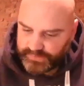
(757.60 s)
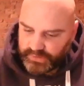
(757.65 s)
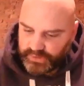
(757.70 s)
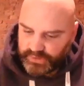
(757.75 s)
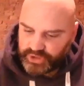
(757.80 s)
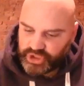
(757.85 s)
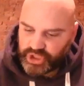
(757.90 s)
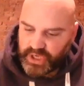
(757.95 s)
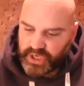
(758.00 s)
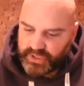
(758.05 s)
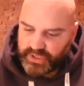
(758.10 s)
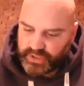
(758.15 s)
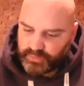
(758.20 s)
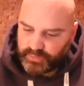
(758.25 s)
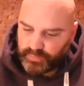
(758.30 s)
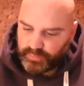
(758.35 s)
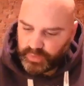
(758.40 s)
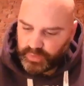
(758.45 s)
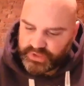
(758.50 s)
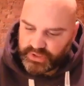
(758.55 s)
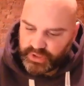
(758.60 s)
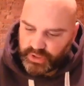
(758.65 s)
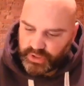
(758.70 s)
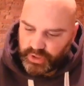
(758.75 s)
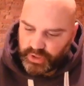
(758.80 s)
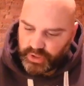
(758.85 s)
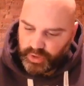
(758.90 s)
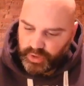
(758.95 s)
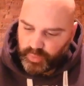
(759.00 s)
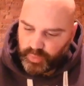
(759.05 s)
Jaden wants to
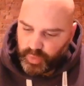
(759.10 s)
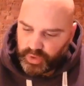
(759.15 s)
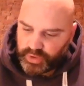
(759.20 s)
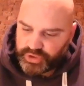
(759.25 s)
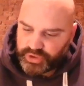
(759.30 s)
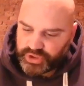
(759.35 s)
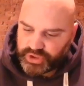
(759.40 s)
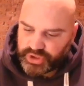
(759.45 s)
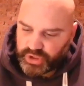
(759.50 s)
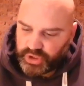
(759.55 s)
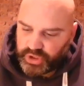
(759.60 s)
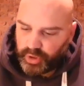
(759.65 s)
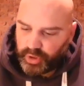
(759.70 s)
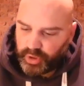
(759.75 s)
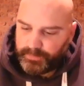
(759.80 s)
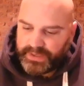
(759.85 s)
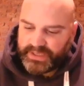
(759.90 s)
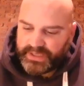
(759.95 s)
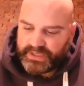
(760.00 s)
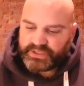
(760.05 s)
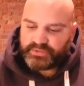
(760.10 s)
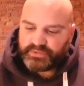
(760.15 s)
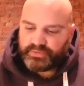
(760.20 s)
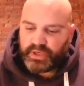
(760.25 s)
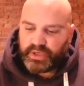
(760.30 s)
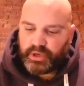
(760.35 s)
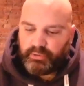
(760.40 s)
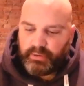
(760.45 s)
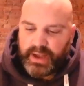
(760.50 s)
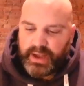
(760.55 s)
know: what's your biggest
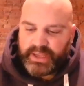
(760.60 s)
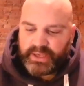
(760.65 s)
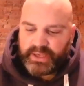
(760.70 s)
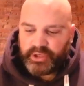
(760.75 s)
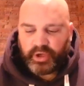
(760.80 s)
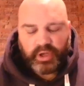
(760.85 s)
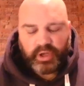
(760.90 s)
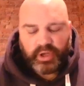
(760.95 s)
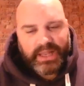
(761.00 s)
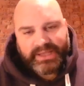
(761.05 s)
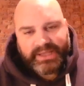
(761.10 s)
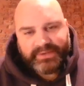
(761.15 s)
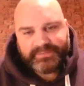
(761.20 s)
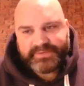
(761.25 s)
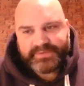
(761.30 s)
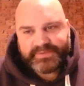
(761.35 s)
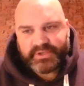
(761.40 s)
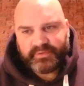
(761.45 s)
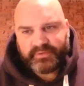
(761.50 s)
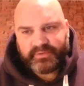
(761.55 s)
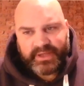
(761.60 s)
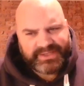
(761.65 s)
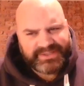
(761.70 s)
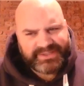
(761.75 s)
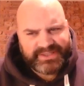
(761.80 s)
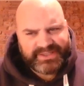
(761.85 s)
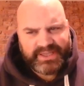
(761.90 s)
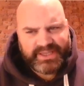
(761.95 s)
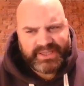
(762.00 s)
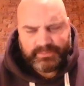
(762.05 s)
regret in your life? So
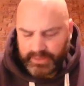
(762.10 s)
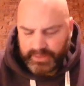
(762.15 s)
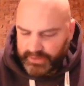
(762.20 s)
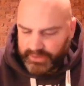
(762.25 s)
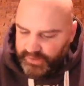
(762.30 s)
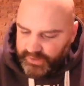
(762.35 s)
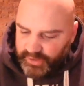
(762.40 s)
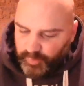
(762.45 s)
that's deep, man.